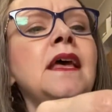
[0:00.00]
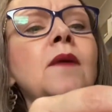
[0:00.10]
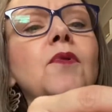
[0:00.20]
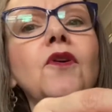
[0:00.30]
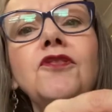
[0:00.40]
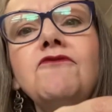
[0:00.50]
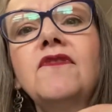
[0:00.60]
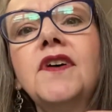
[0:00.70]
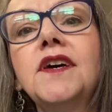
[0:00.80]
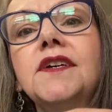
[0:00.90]
But on the
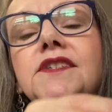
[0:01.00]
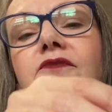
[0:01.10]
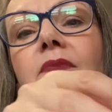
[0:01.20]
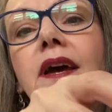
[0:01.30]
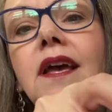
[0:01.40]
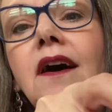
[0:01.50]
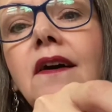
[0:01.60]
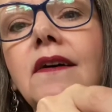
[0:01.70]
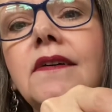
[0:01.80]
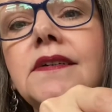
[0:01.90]
reverse of my
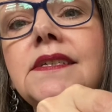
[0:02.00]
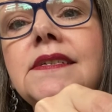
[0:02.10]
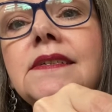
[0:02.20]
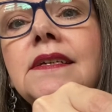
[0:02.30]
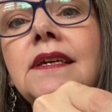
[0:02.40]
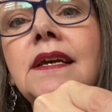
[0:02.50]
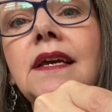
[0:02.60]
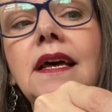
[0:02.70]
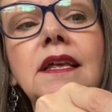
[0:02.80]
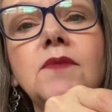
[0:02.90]
cards,
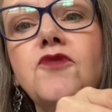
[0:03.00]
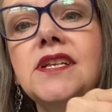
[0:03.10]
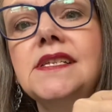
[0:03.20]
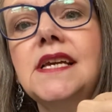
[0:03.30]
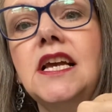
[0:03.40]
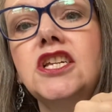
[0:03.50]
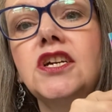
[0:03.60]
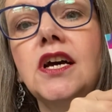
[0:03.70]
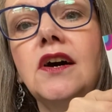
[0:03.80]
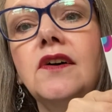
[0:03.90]
the presentation
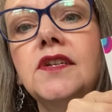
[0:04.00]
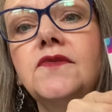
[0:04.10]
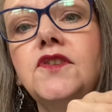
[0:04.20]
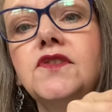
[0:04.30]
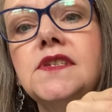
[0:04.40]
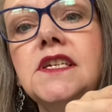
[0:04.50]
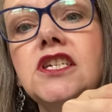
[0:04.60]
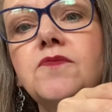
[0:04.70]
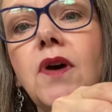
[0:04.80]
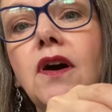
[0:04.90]
cards for your
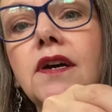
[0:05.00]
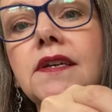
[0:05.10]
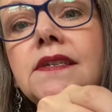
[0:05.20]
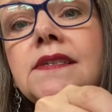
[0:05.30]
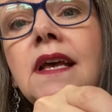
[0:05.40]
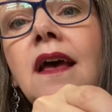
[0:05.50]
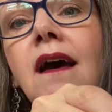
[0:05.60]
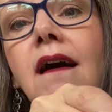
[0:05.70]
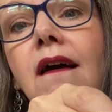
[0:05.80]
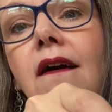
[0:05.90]
stitch markers,
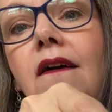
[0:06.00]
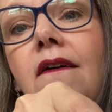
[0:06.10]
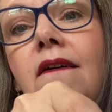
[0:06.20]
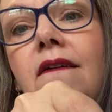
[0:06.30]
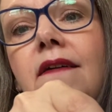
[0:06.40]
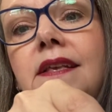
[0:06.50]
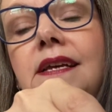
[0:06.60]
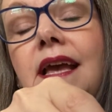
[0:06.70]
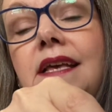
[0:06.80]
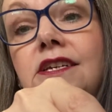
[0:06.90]

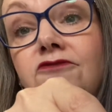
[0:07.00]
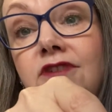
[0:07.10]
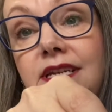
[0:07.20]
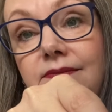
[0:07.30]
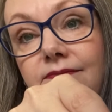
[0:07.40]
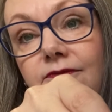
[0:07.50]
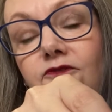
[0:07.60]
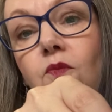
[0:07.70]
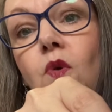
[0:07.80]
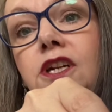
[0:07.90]
is a grid
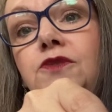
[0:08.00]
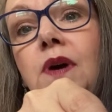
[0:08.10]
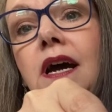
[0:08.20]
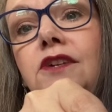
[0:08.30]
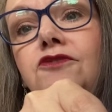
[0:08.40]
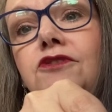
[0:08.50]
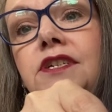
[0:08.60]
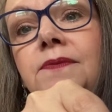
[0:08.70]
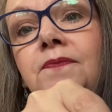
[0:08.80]
from 1 to 100.